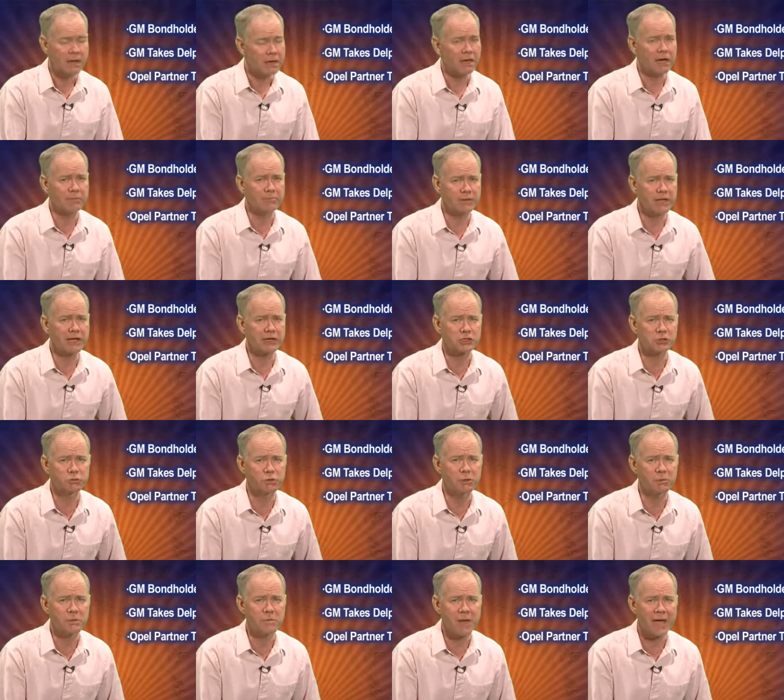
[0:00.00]
Up next,
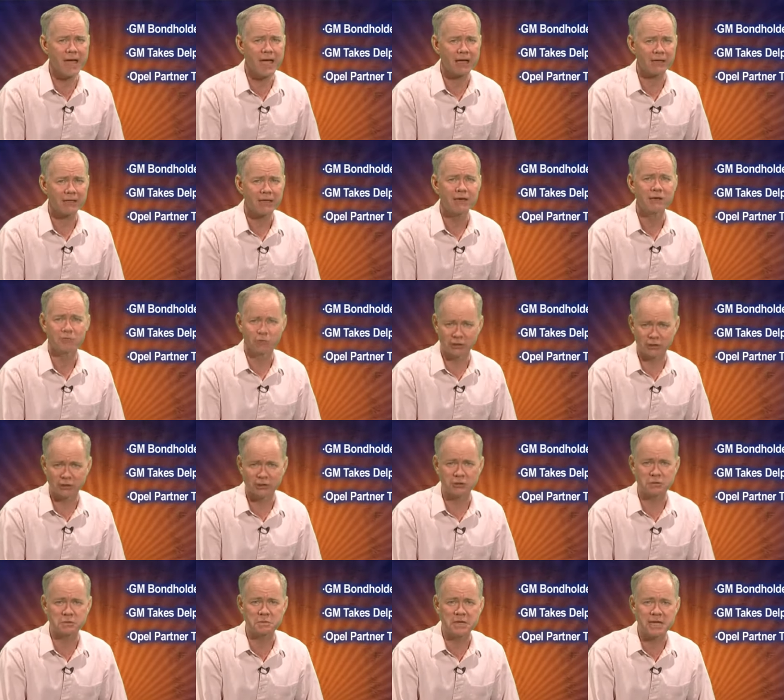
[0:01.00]
we'll be back with the
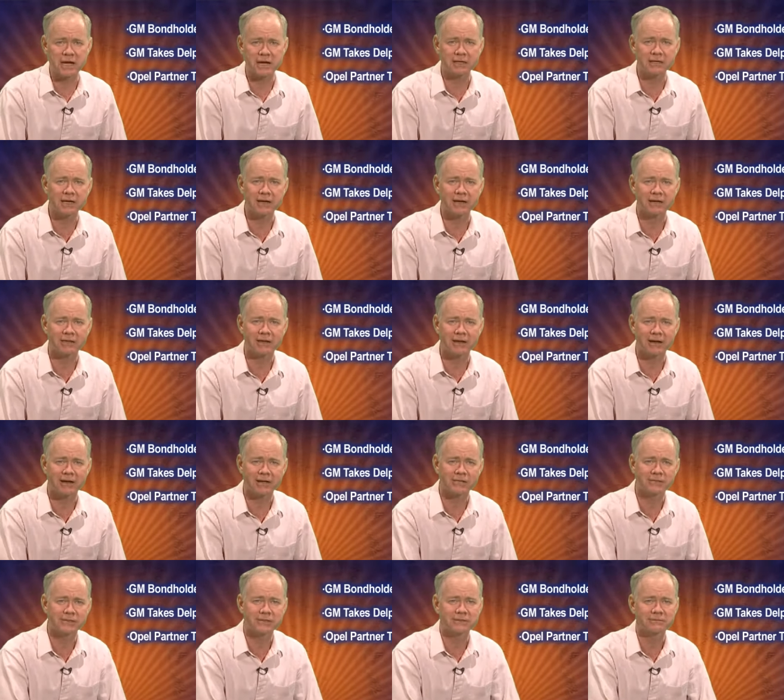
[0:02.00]
news behind the headlines.